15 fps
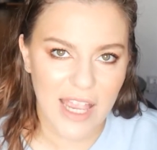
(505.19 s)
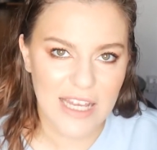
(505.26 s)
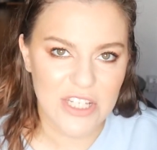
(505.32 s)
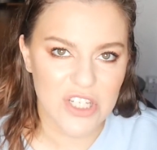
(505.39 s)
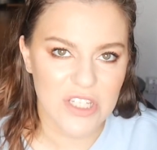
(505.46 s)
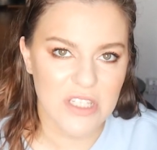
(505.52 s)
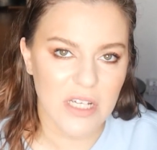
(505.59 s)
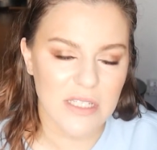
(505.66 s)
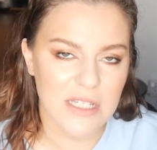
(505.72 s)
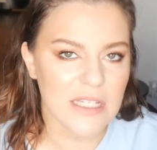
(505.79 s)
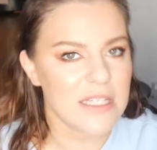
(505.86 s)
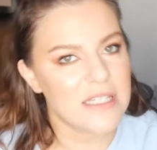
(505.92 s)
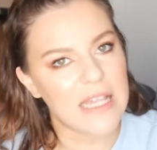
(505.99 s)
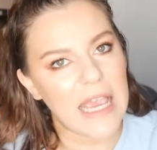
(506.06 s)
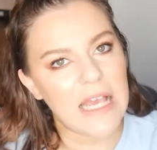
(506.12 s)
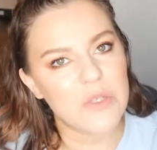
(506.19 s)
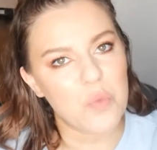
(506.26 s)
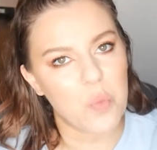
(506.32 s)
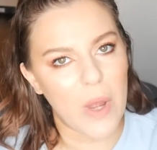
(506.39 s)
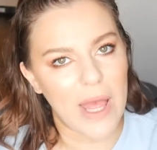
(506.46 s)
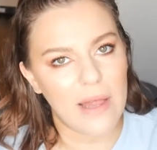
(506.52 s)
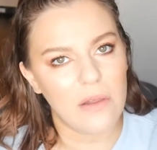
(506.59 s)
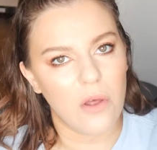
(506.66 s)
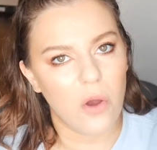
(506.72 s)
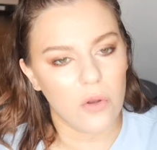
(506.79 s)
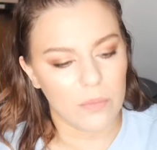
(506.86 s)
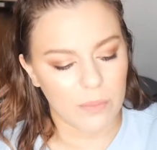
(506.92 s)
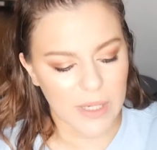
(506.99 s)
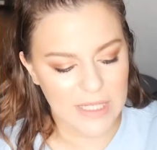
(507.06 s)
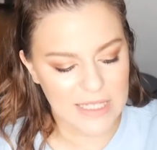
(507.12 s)
It just doesn't sit as well
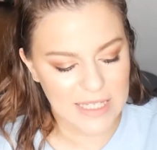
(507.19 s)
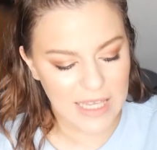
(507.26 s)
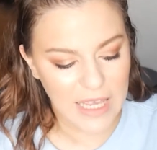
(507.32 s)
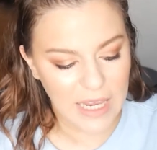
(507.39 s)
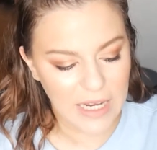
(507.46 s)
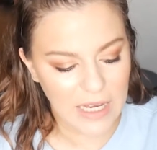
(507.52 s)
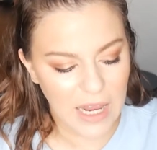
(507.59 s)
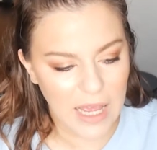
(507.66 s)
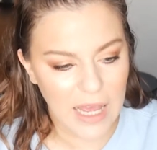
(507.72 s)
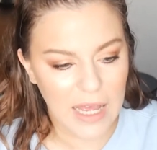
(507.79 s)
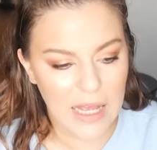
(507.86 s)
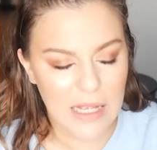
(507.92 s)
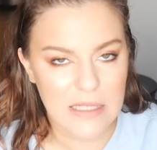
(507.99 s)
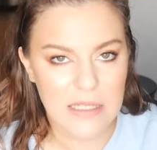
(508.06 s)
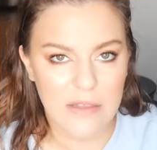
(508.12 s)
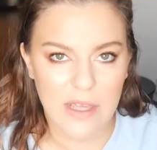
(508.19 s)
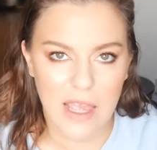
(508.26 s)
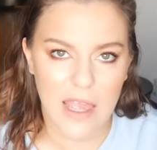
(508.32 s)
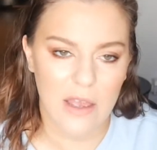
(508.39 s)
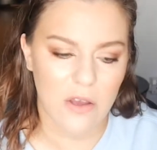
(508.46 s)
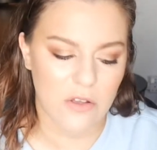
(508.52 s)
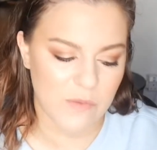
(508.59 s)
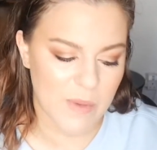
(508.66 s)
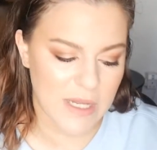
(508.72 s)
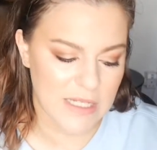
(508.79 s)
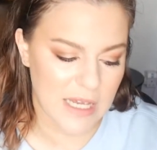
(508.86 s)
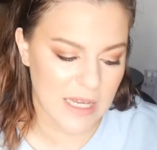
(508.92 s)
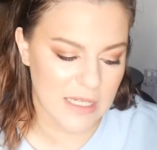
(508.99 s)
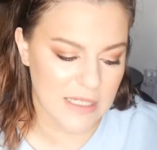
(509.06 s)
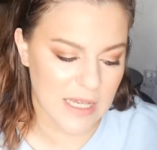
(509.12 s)
on my skin as the IT
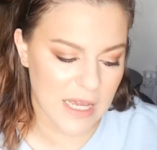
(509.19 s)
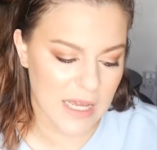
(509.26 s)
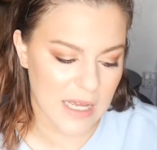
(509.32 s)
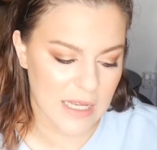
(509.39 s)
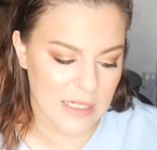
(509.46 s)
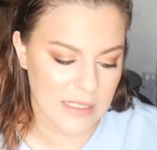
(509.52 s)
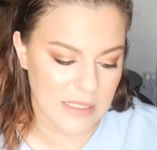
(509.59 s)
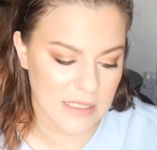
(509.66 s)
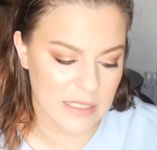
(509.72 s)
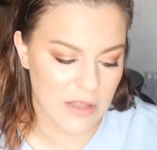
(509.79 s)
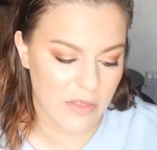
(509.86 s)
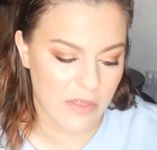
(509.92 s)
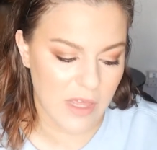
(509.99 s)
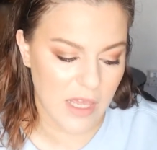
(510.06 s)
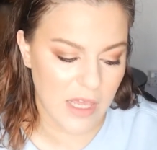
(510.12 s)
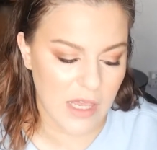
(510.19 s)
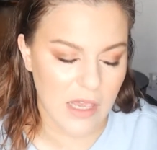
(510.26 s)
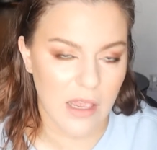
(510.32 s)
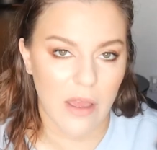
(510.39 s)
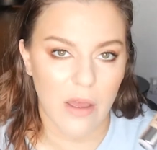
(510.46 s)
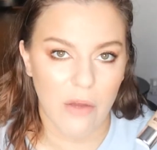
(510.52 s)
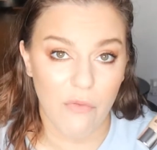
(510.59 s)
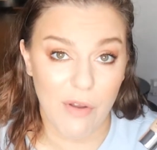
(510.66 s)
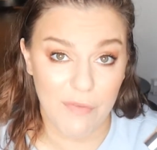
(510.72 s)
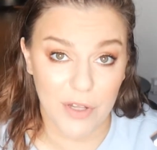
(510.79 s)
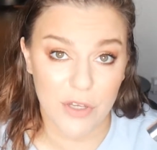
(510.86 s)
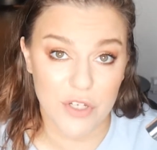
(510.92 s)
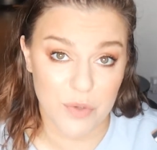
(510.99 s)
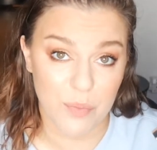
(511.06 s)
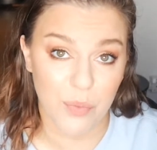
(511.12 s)
Cosmetics and the
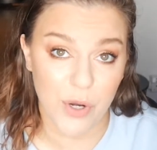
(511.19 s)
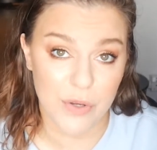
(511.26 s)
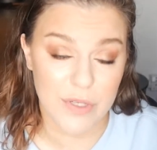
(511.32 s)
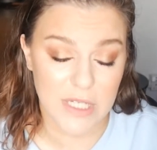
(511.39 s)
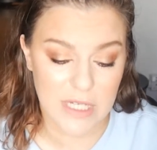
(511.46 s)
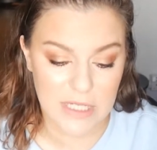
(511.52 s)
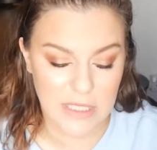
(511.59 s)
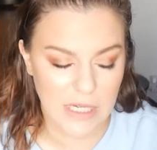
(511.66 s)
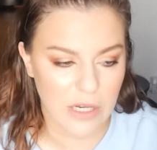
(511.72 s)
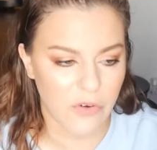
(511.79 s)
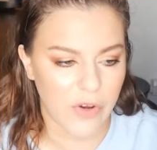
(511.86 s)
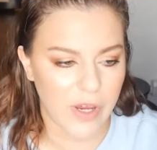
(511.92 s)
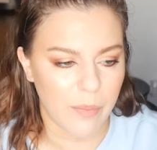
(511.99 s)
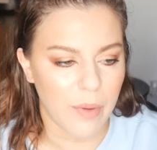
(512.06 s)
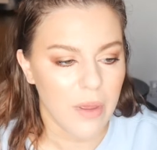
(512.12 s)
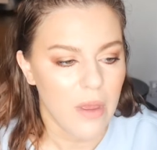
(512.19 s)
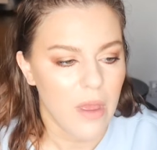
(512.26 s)
Revolution Pro CC Cream.